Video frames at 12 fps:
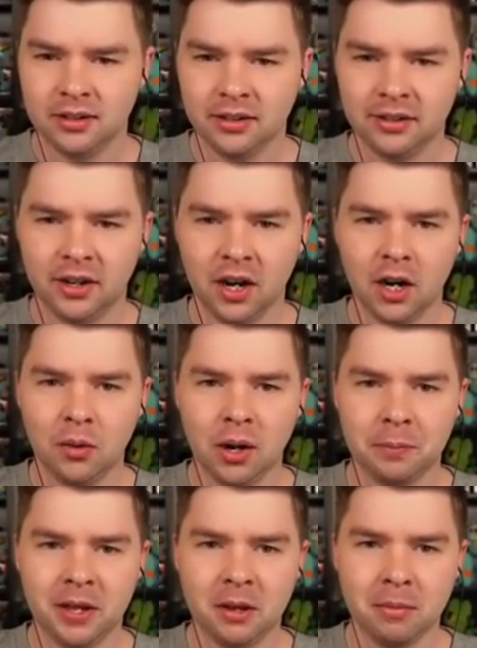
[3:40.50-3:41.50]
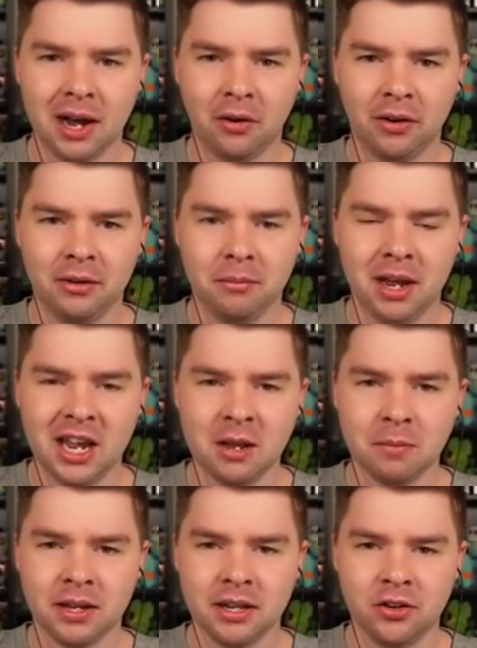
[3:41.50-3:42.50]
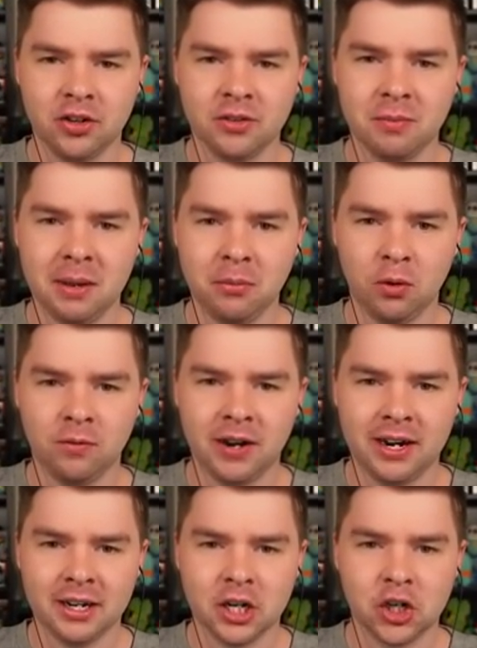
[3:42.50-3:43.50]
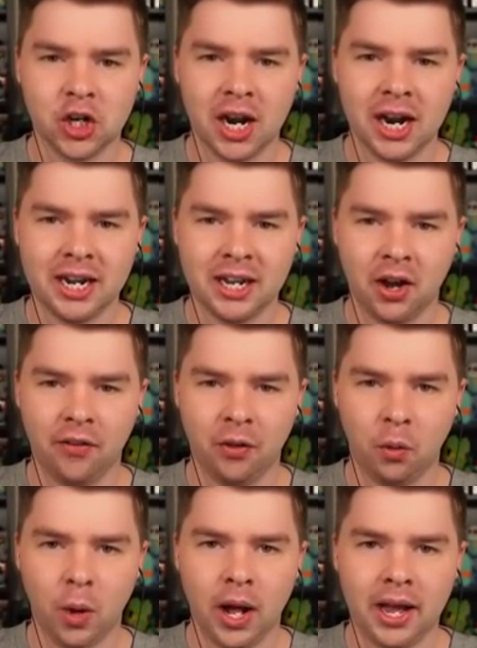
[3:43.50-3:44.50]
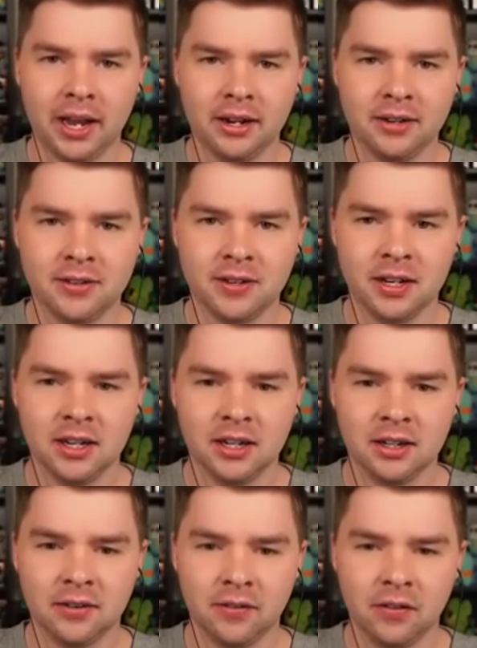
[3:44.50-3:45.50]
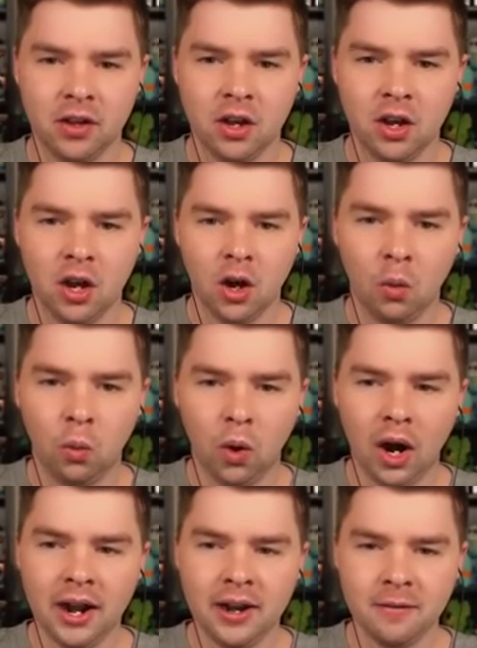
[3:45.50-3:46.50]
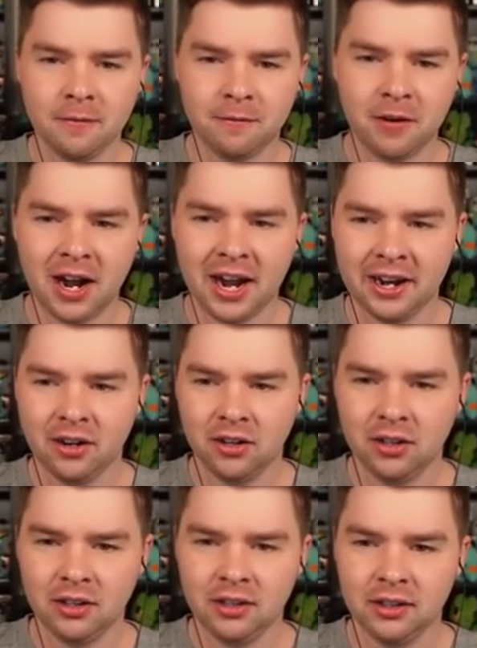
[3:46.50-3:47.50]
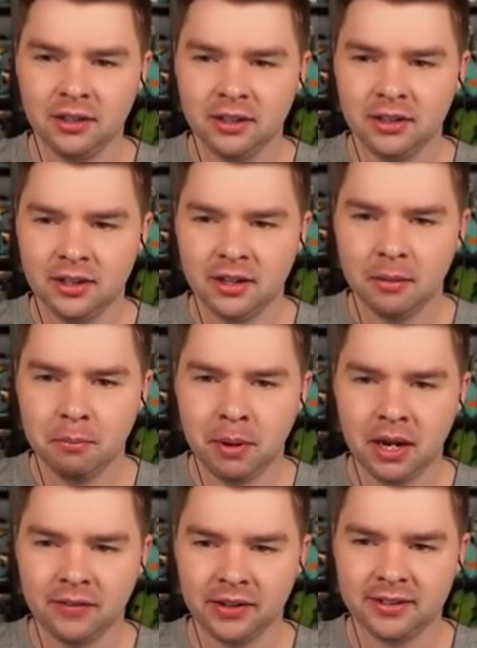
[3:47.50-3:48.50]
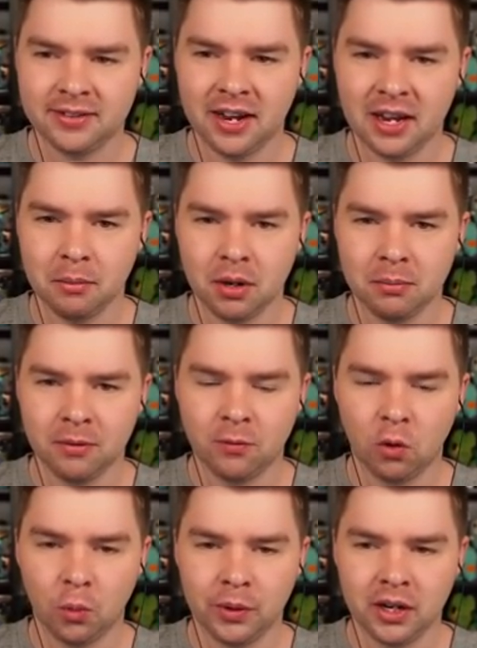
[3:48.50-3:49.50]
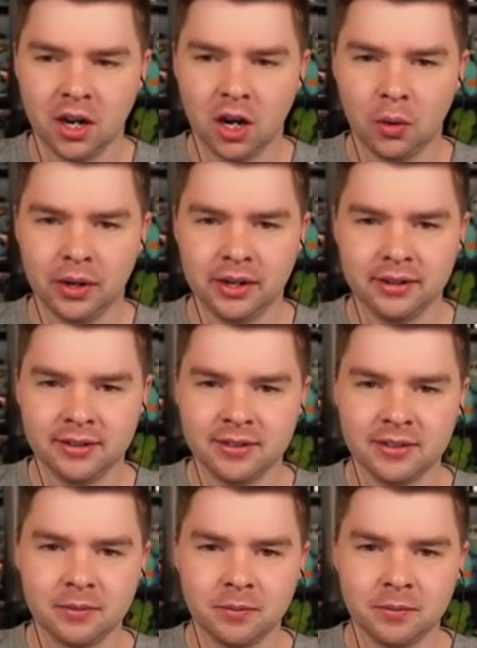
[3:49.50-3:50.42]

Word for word: They go up Ye Mountain. Maybe, just maybe we'll find a shiny on the way. Just, uh, one final bit of excitement before we go and